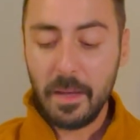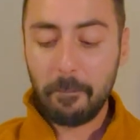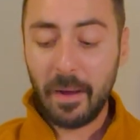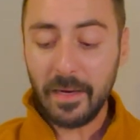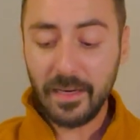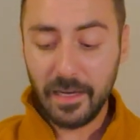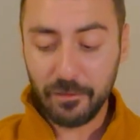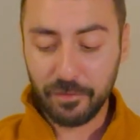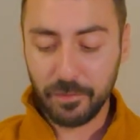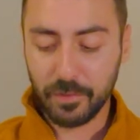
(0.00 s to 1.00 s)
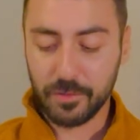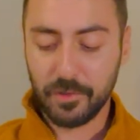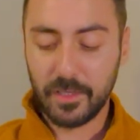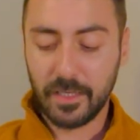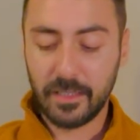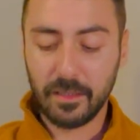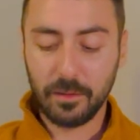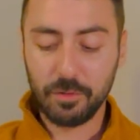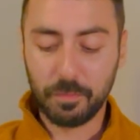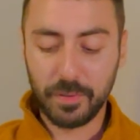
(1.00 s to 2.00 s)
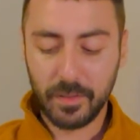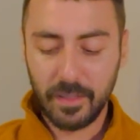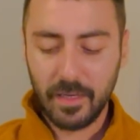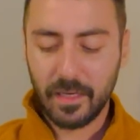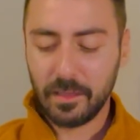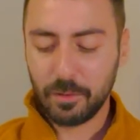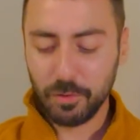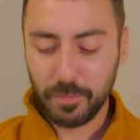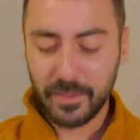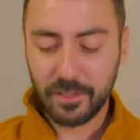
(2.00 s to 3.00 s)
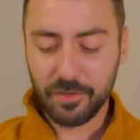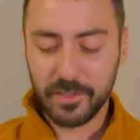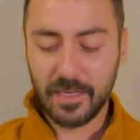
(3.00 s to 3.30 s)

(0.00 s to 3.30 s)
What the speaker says: My life was running in a loop that just